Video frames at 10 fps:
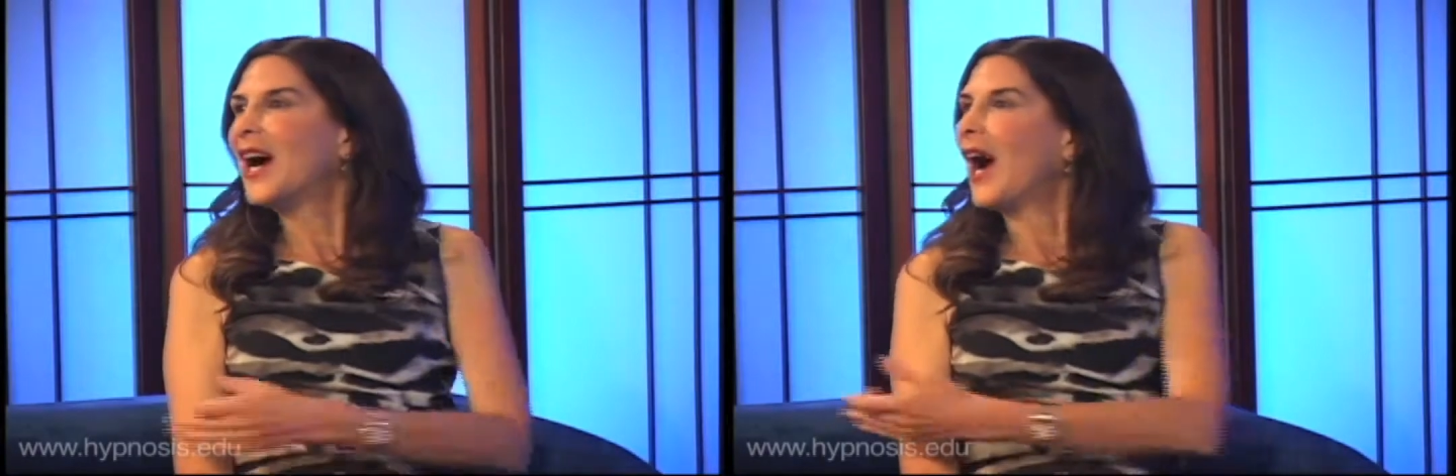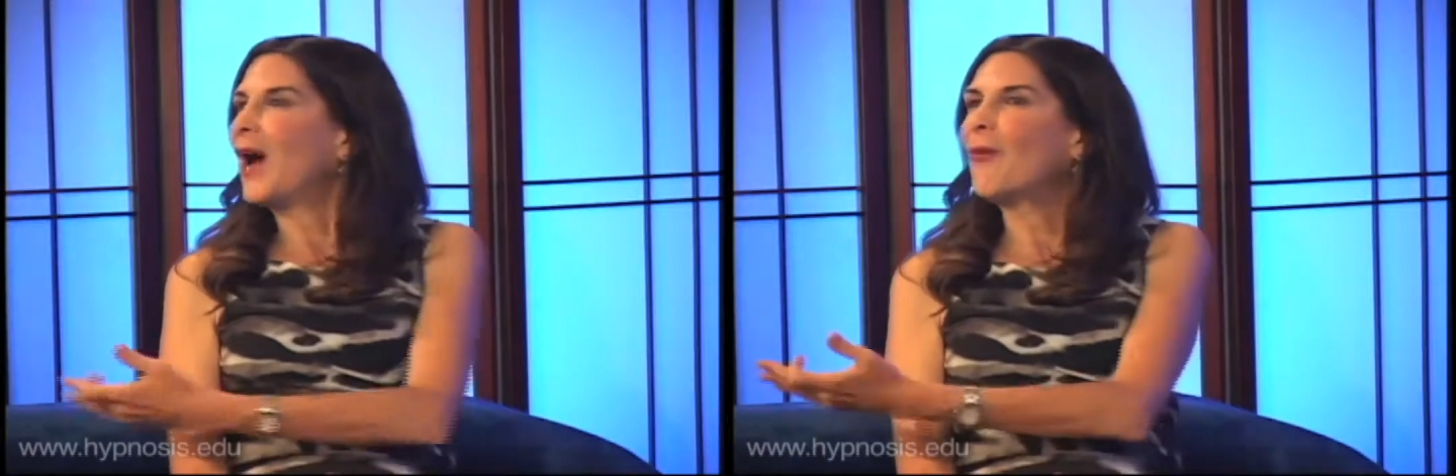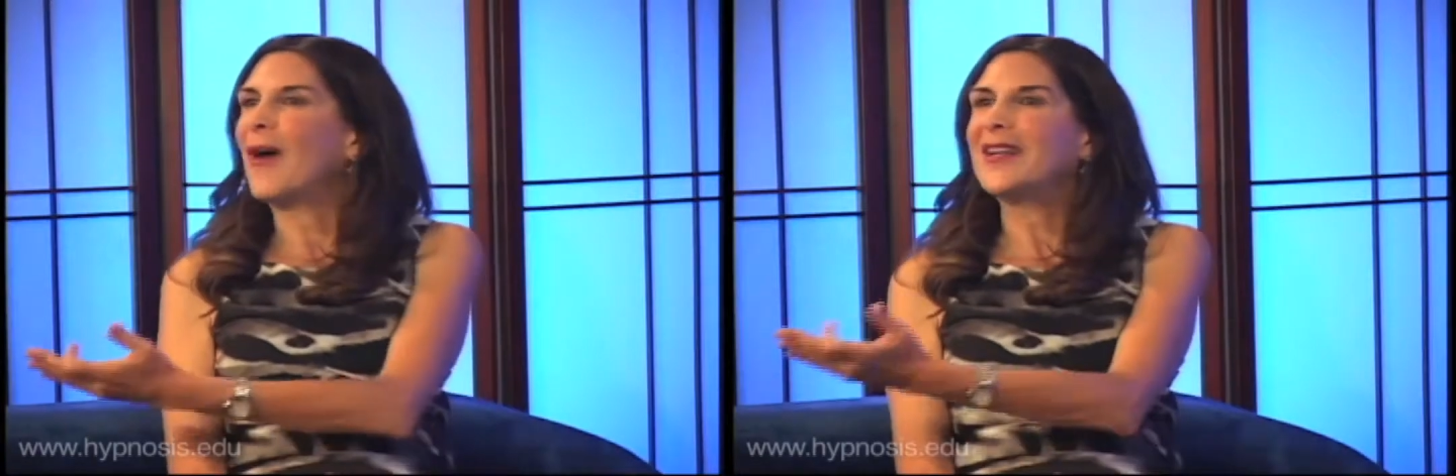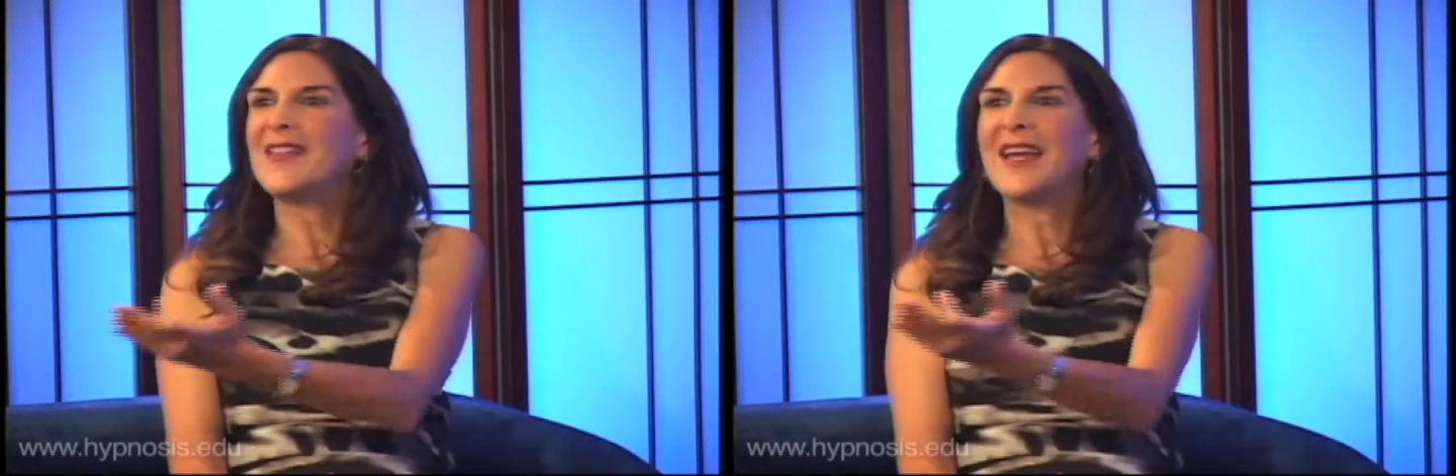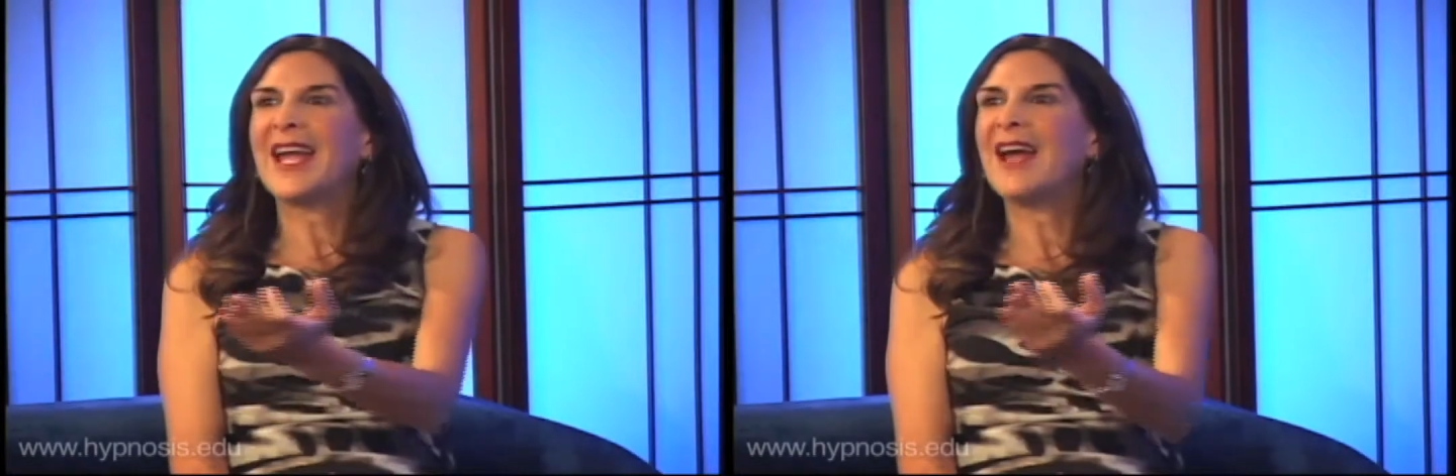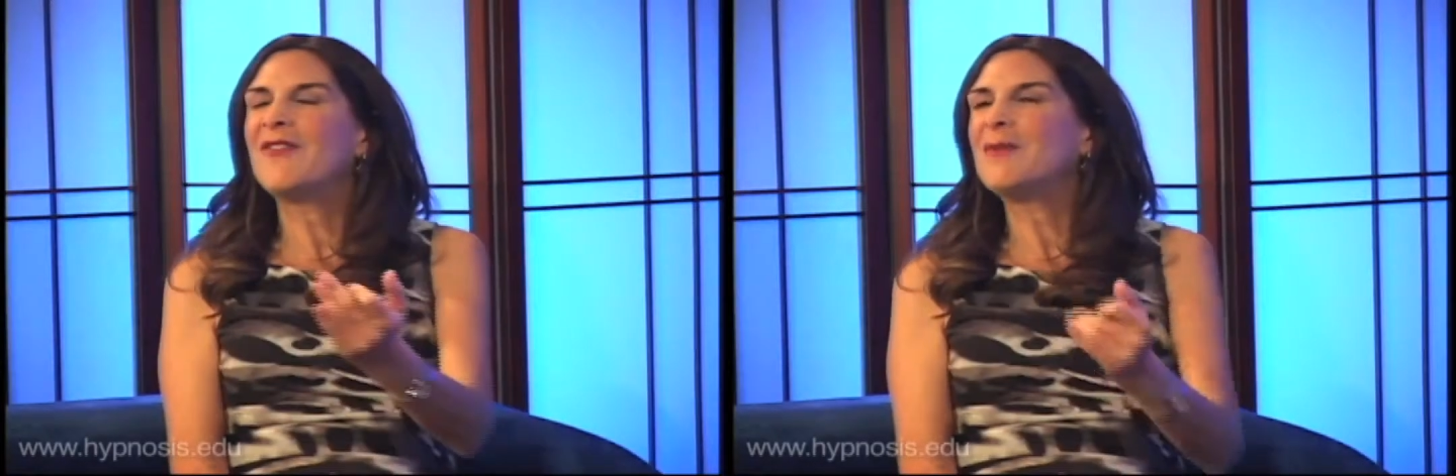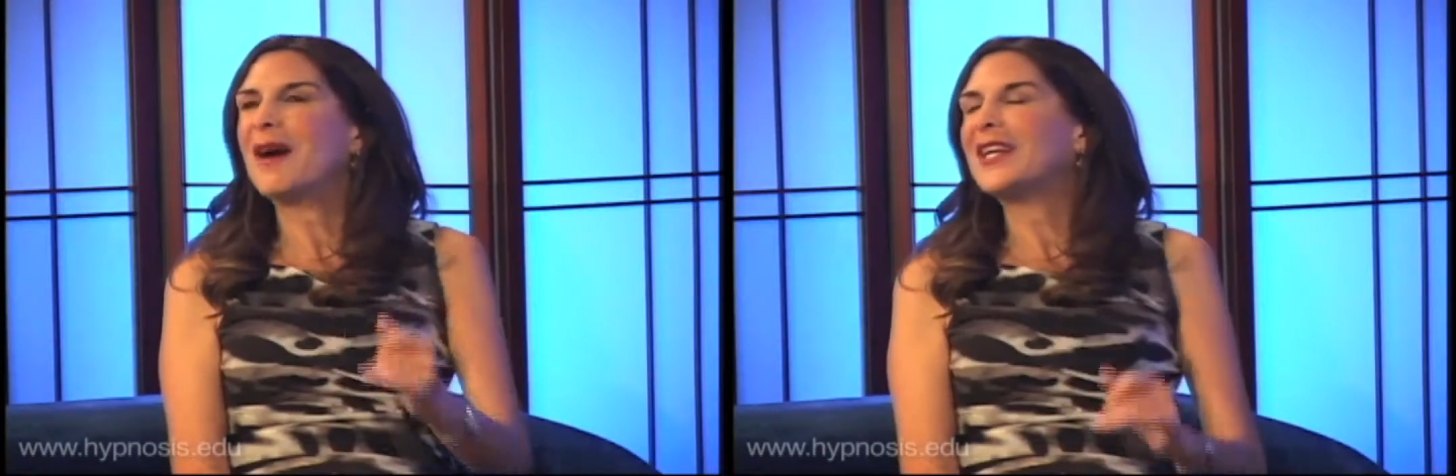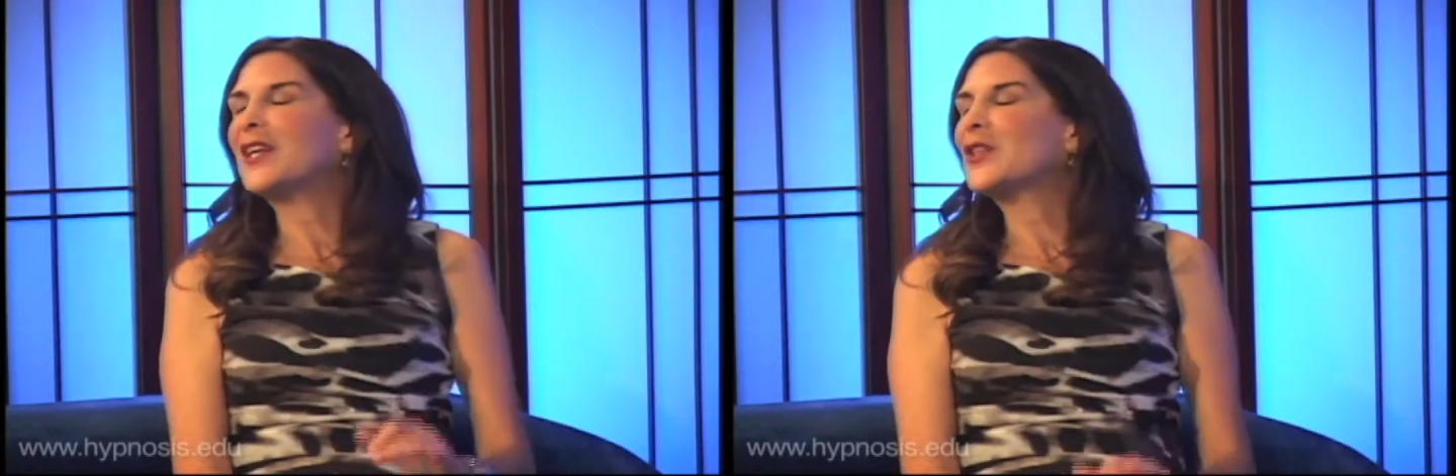I want to thank
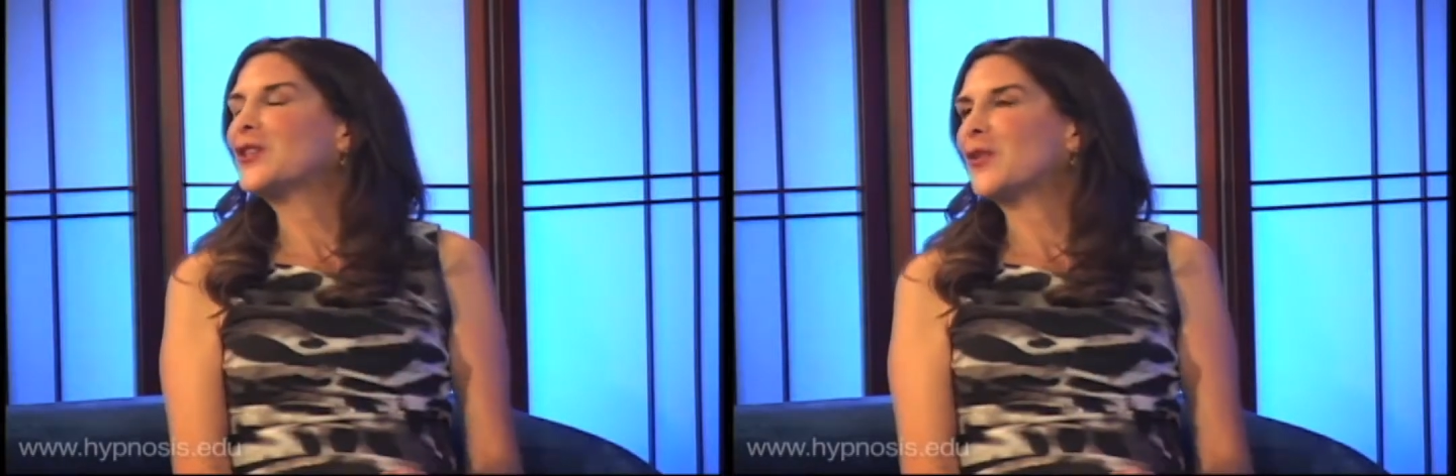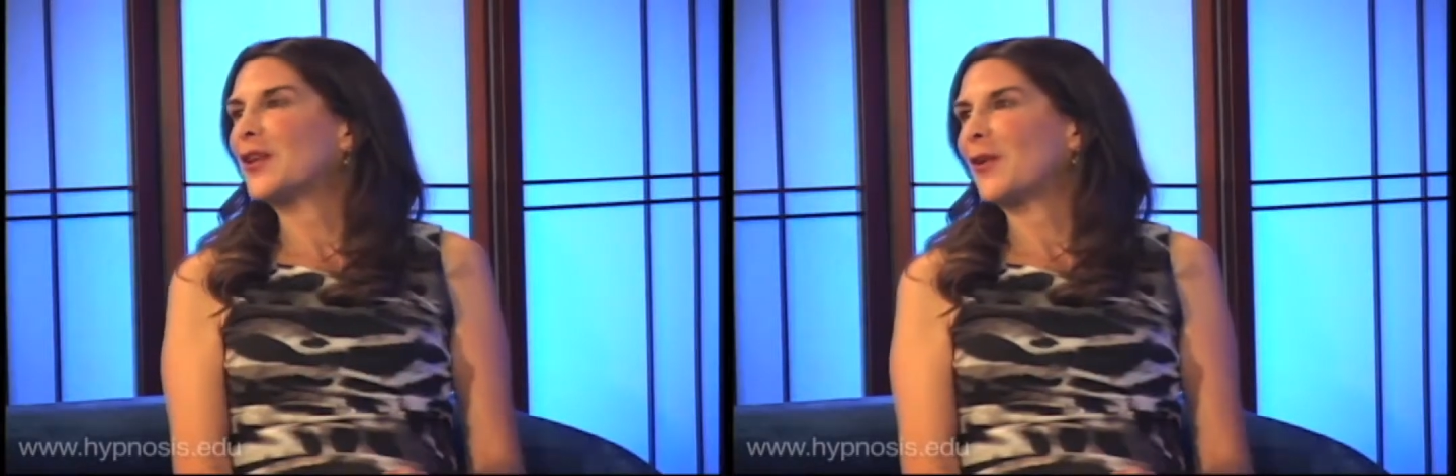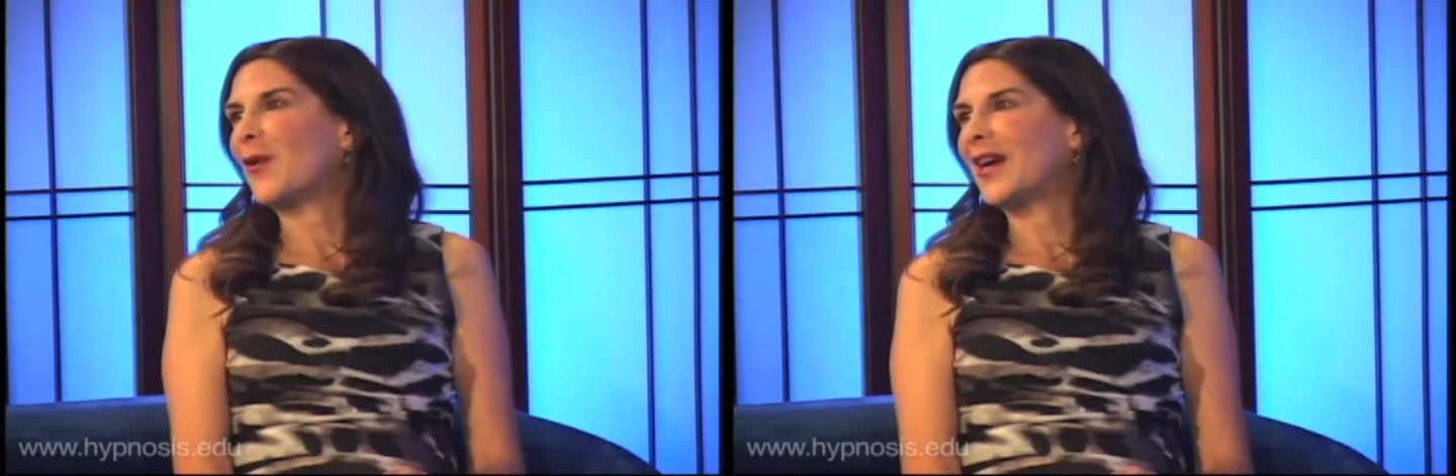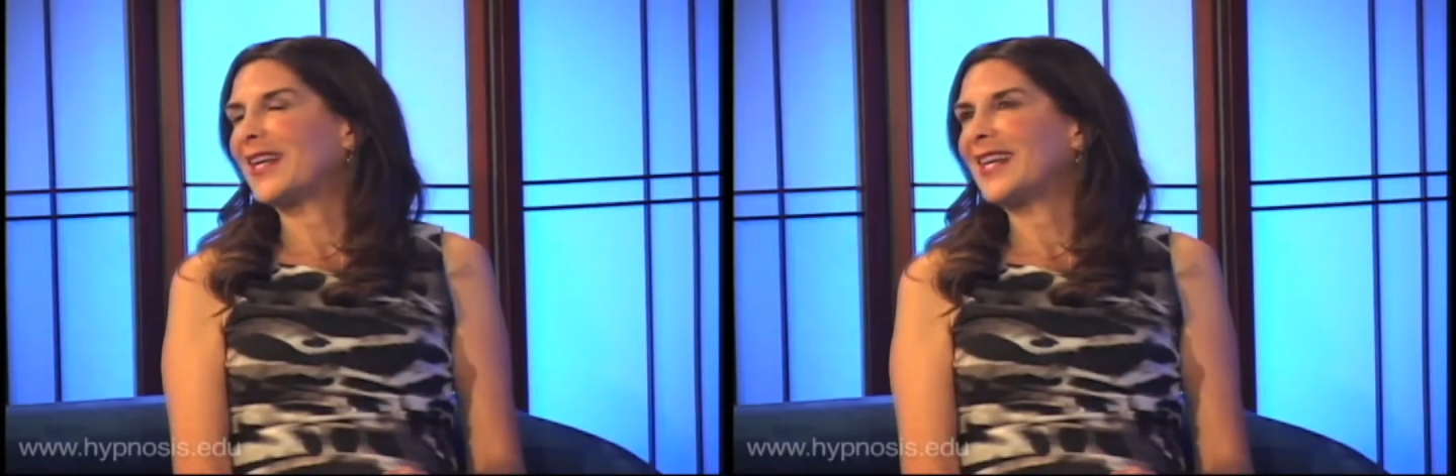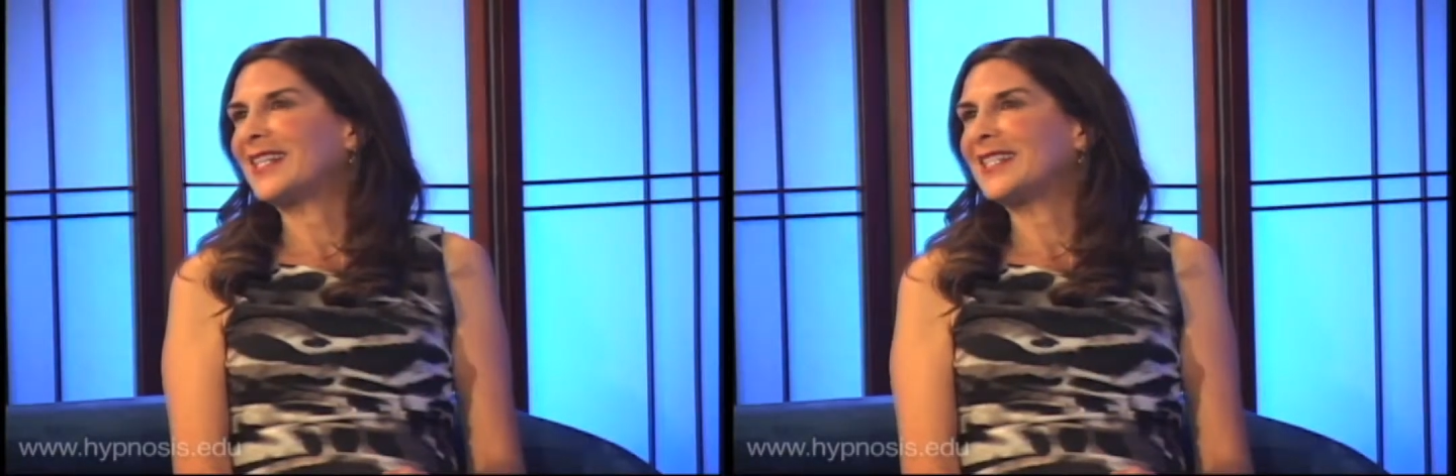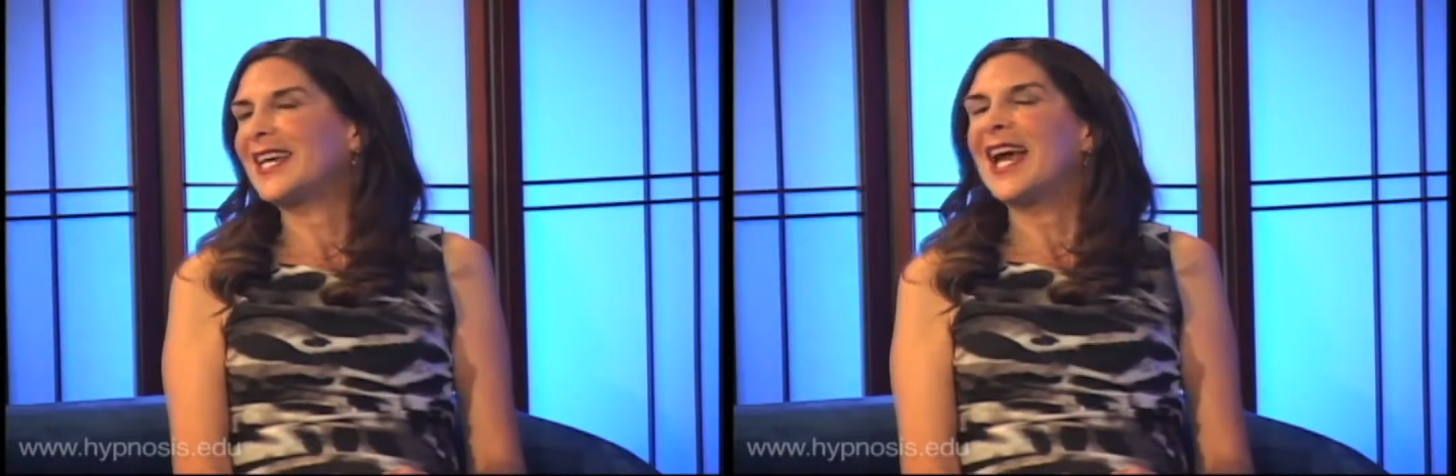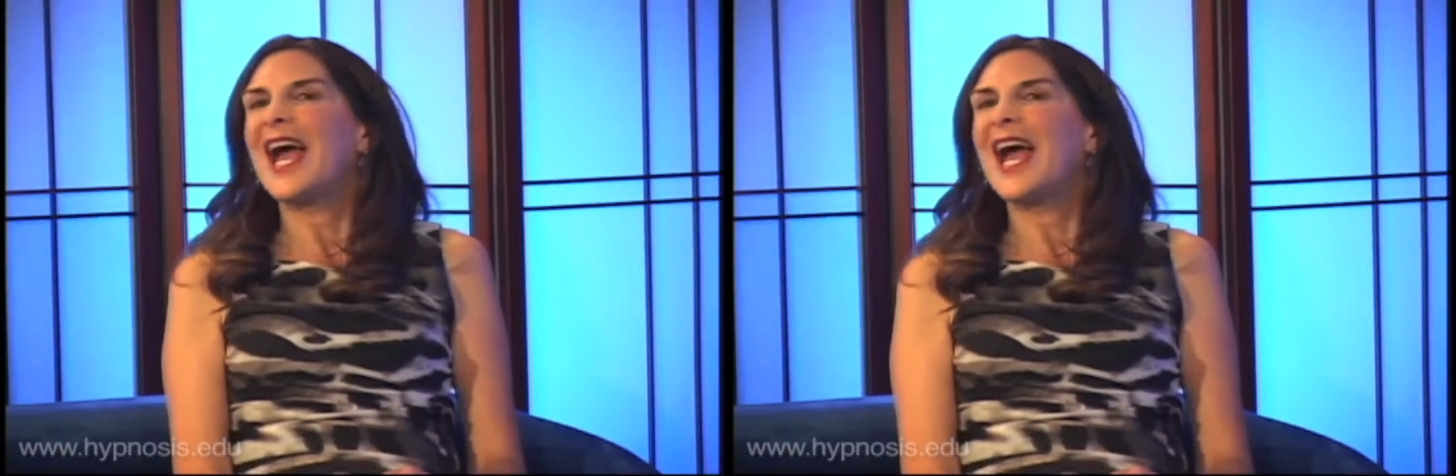everybody in the studio audience